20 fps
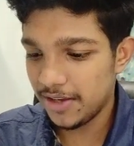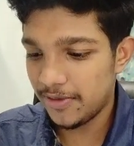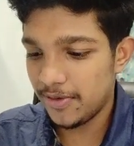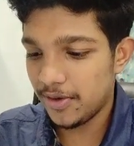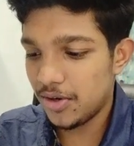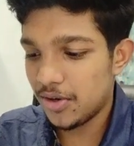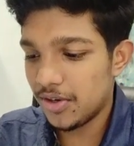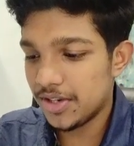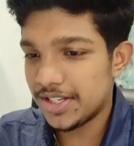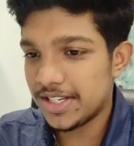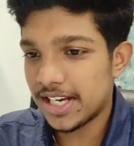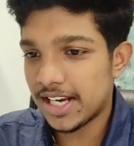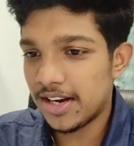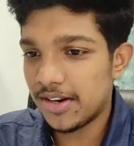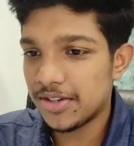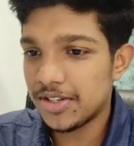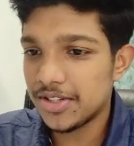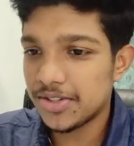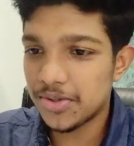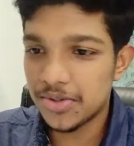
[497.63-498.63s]
If you go and
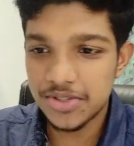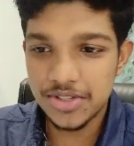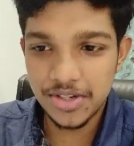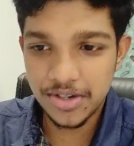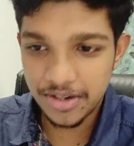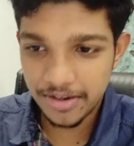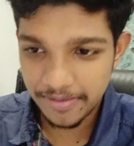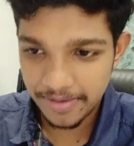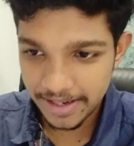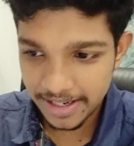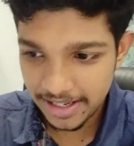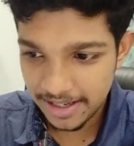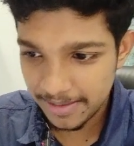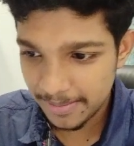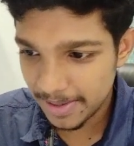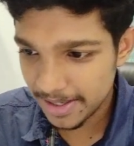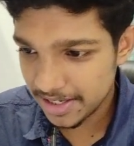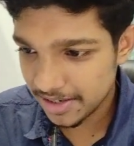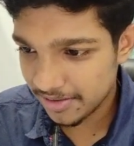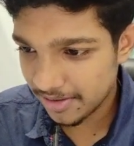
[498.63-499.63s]
check out the source code of
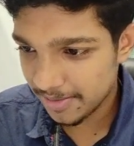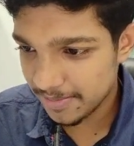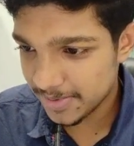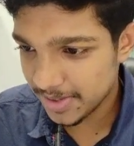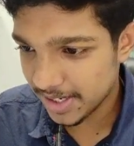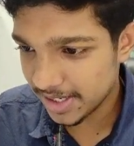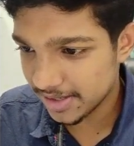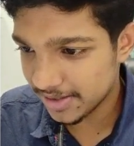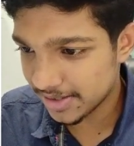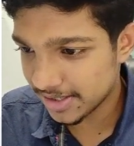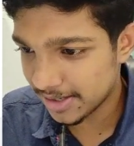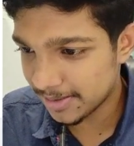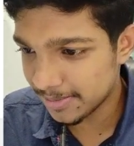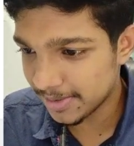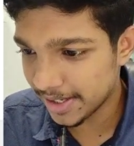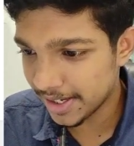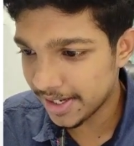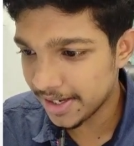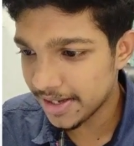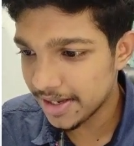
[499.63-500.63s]
any major website or
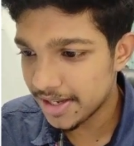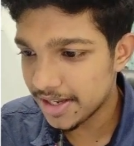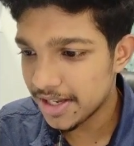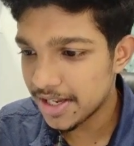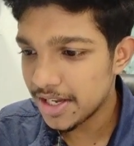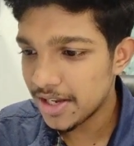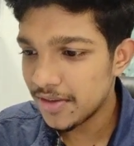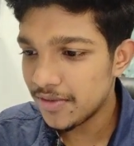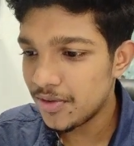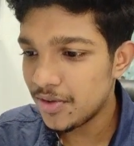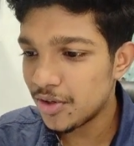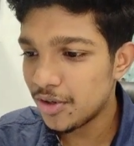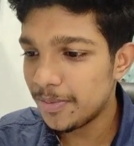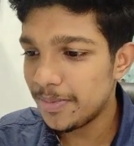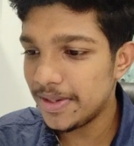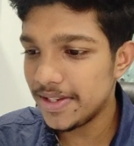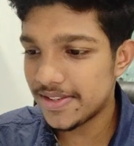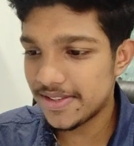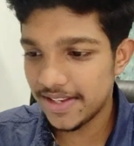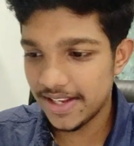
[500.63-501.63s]
something, you
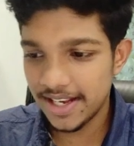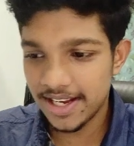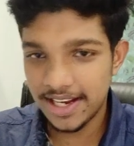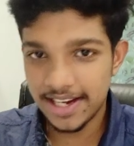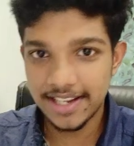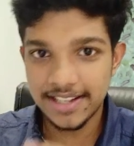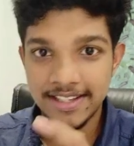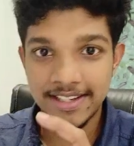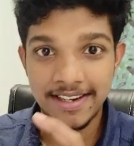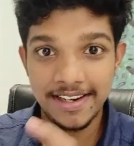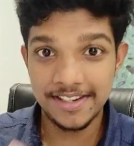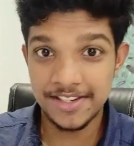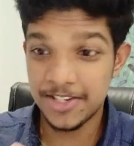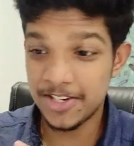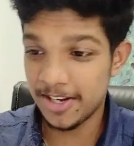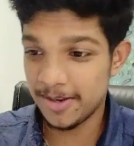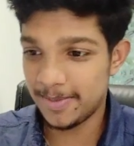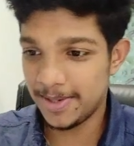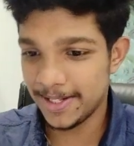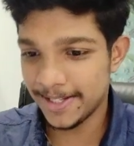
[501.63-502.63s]
would be seeing another
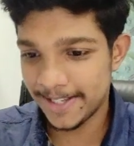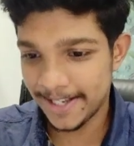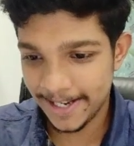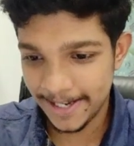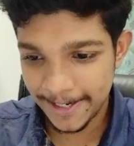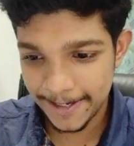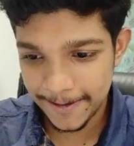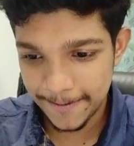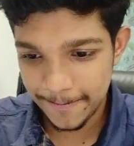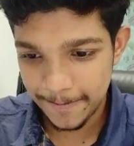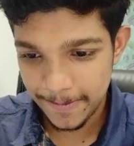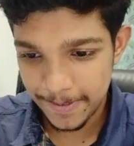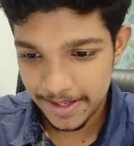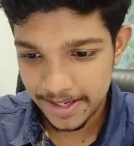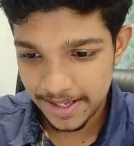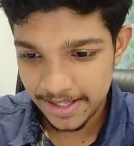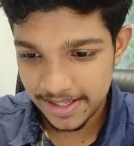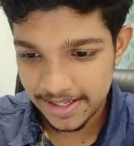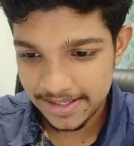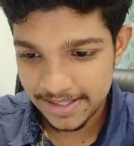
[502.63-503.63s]
HTML tag.
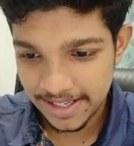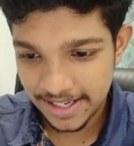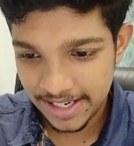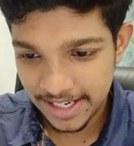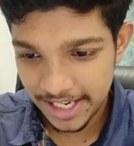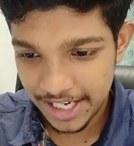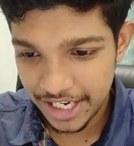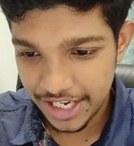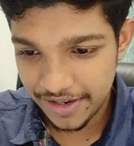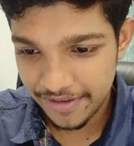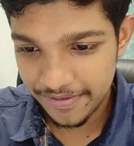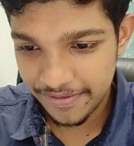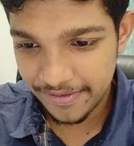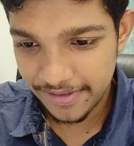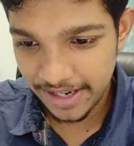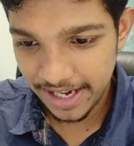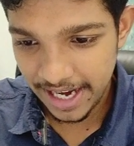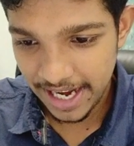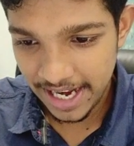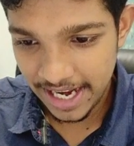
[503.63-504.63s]
There's a
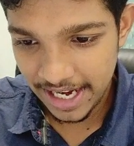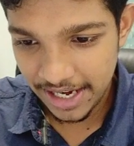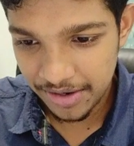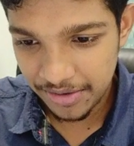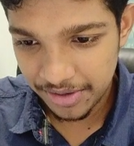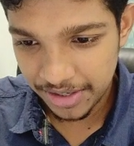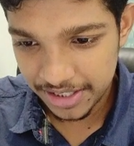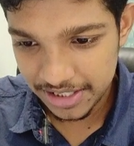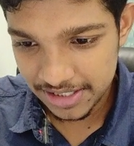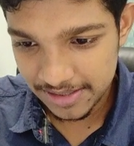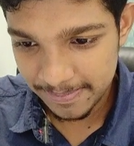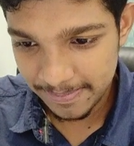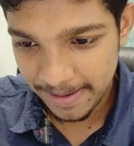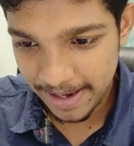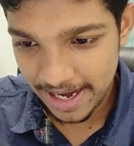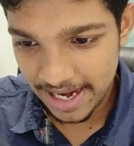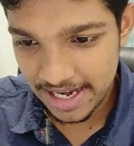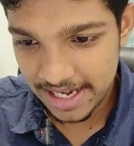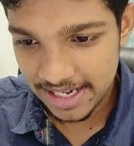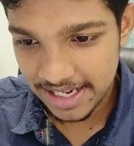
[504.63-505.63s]
div tag or a
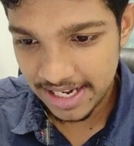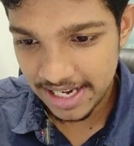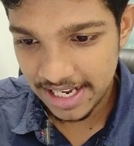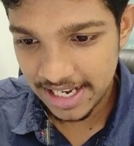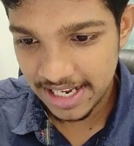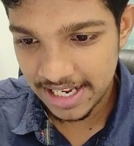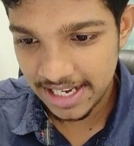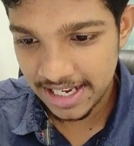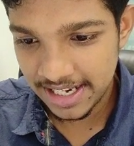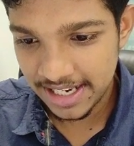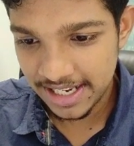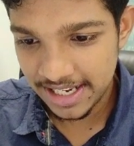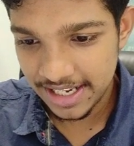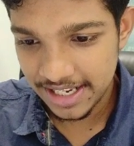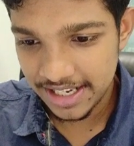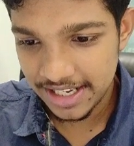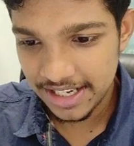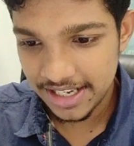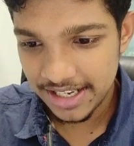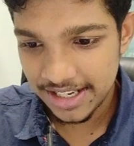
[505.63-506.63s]
span tag
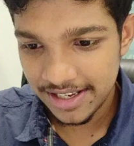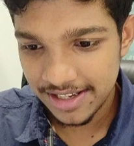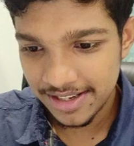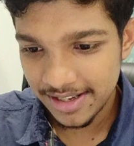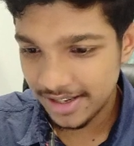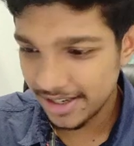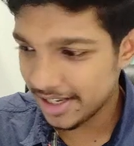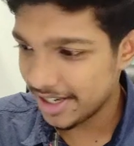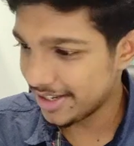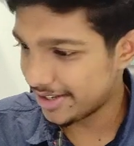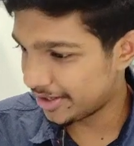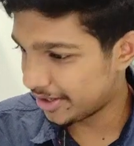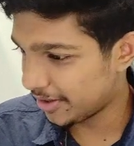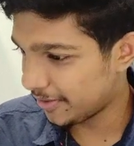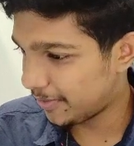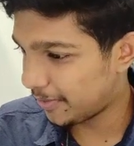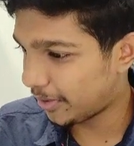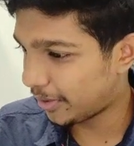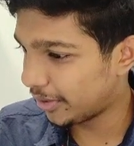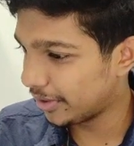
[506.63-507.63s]
instead
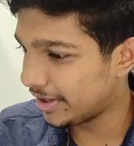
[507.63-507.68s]
of